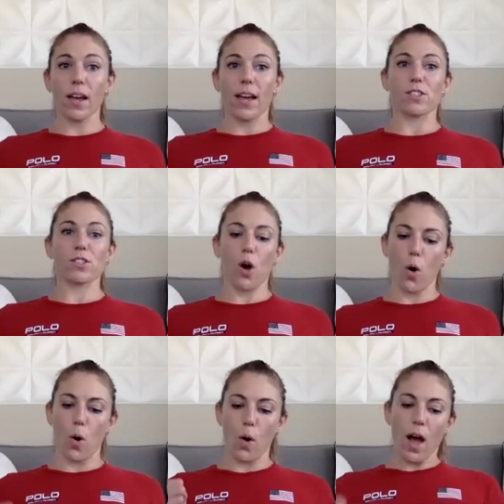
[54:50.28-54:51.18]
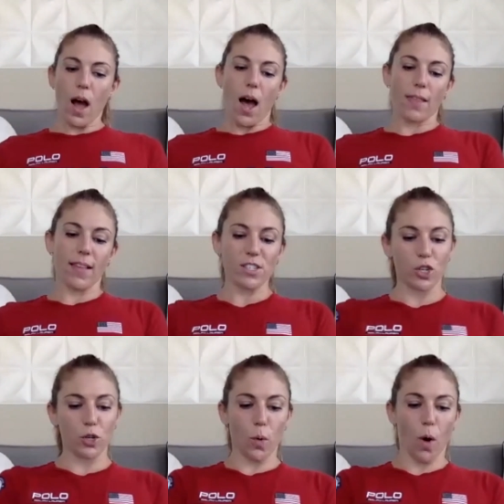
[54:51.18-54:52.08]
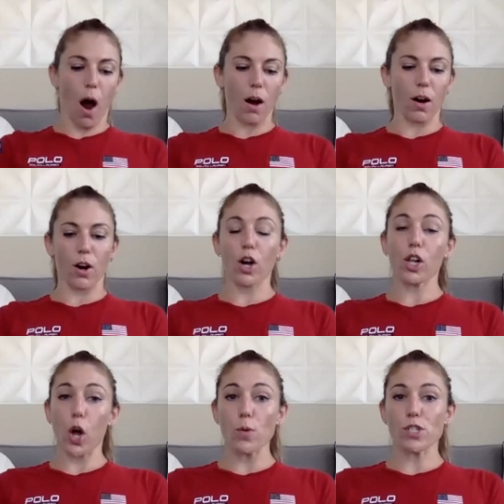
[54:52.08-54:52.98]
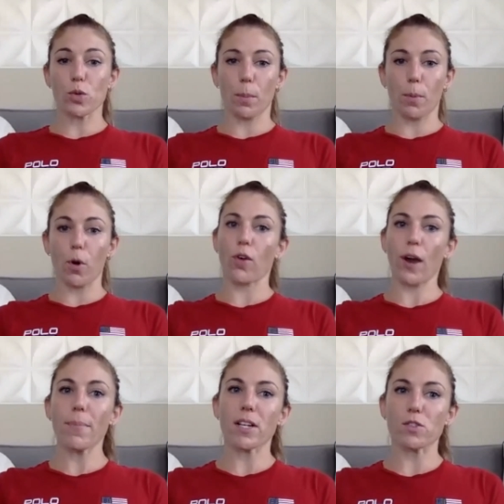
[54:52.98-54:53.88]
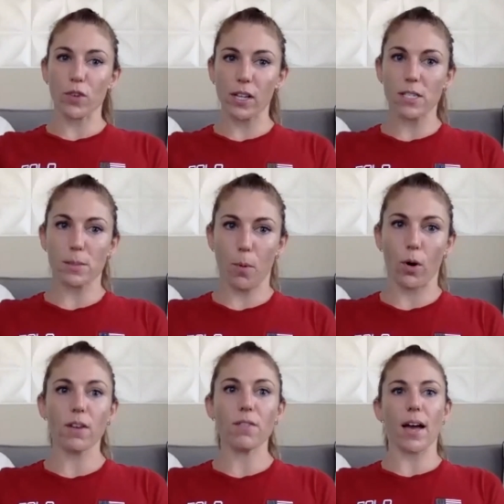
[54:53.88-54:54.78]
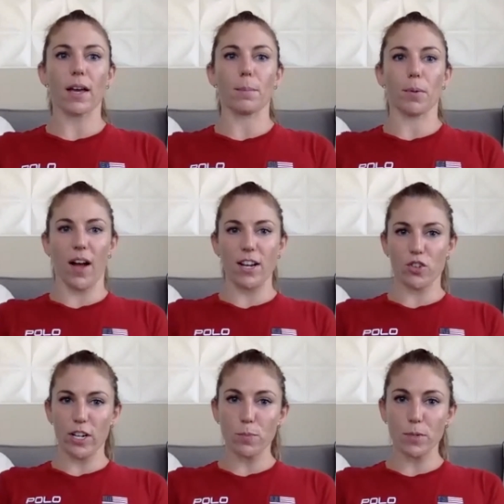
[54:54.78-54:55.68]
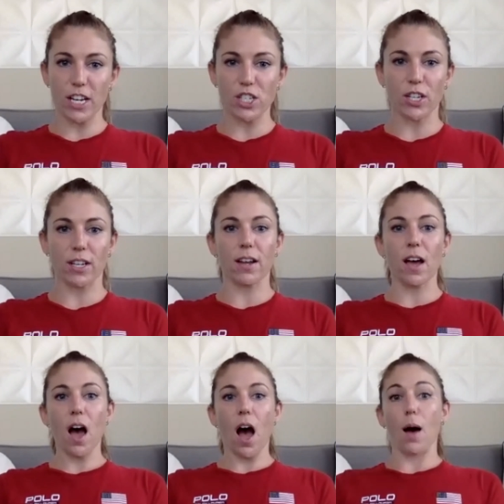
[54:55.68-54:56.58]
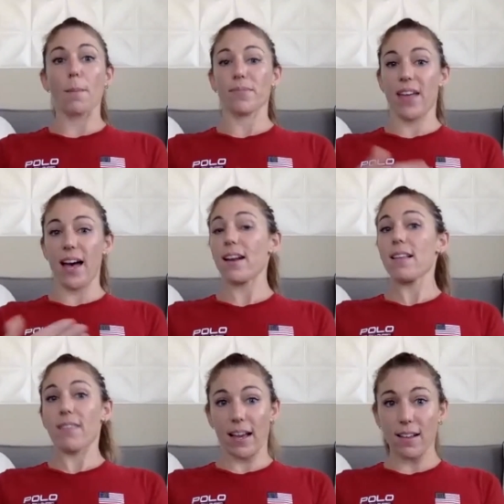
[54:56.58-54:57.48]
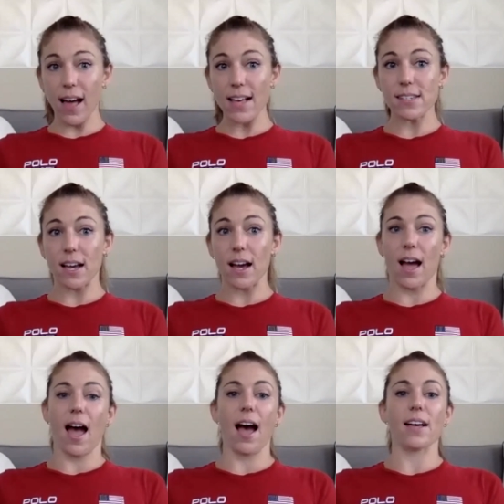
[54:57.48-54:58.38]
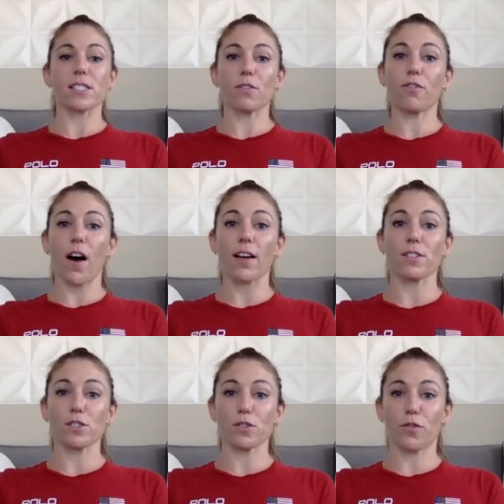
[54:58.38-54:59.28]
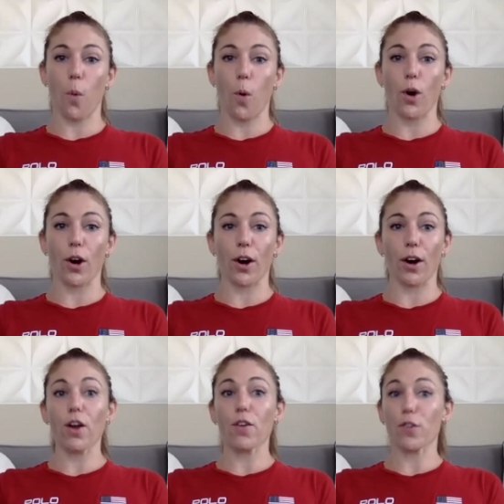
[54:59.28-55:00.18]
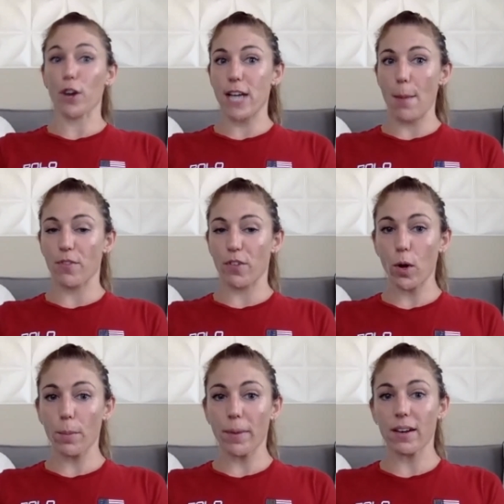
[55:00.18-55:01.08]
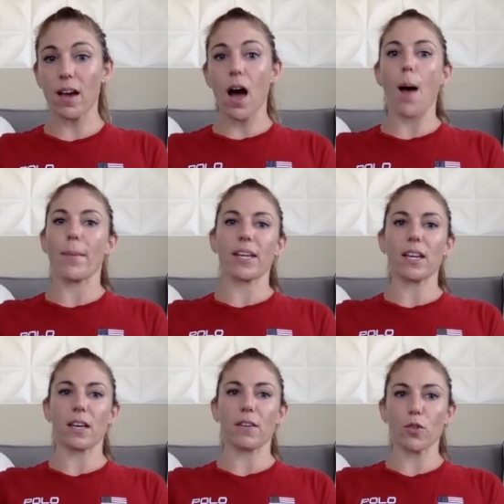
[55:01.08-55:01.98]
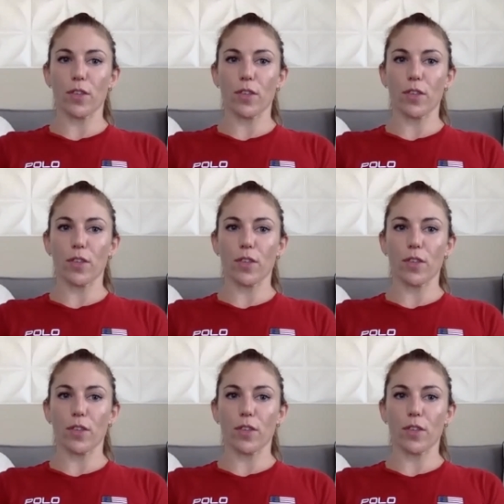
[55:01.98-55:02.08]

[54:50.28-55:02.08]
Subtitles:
And so unless you are close to a program that is really supportive, that can provide transportation, that like GLASA has funds for adaptive equipment, and can give you the